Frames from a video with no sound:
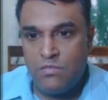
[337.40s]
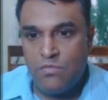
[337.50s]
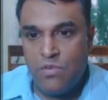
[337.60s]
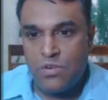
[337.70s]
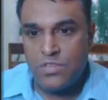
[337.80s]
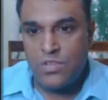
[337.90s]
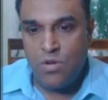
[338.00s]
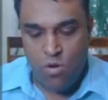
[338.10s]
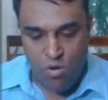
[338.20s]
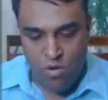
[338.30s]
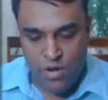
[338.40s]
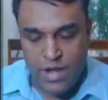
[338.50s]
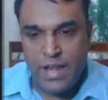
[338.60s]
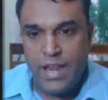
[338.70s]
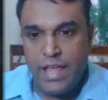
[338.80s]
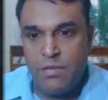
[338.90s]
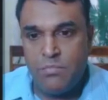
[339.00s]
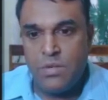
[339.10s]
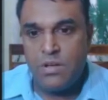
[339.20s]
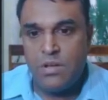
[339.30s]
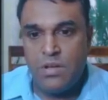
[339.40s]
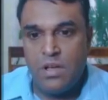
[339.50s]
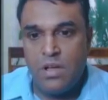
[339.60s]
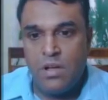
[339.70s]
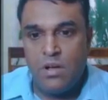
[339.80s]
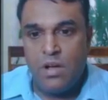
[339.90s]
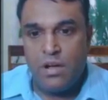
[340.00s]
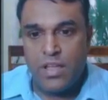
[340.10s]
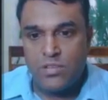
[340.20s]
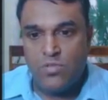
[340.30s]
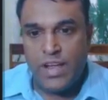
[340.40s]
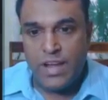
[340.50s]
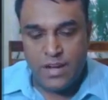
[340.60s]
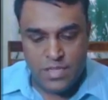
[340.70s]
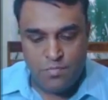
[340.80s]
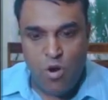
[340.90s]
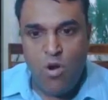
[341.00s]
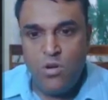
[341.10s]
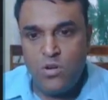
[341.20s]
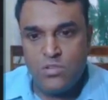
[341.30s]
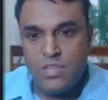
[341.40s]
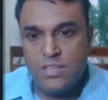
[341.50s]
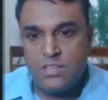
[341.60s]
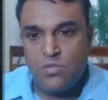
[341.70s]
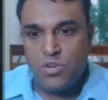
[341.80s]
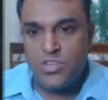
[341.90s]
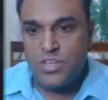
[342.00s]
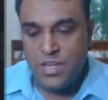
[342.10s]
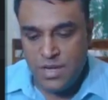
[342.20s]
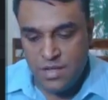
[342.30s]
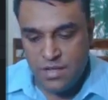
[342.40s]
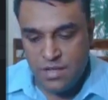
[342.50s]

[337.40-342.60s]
what's your name? Okay, so I can respond to this question.